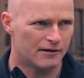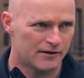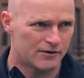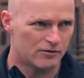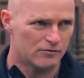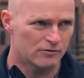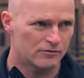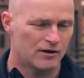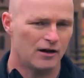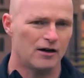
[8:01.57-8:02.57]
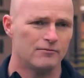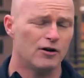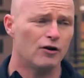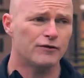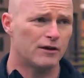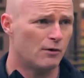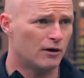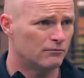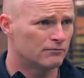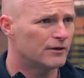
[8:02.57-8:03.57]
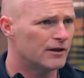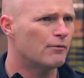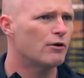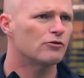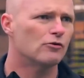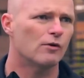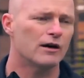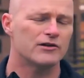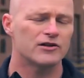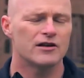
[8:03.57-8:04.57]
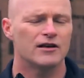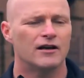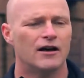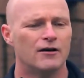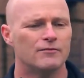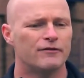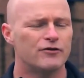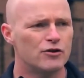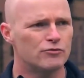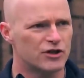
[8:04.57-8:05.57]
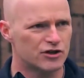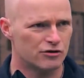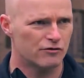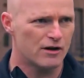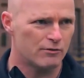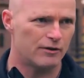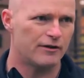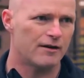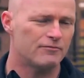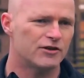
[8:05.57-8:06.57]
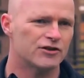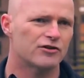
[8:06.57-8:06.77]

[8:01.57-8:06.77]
they do, and often they will, but they won't always. If you disagree with them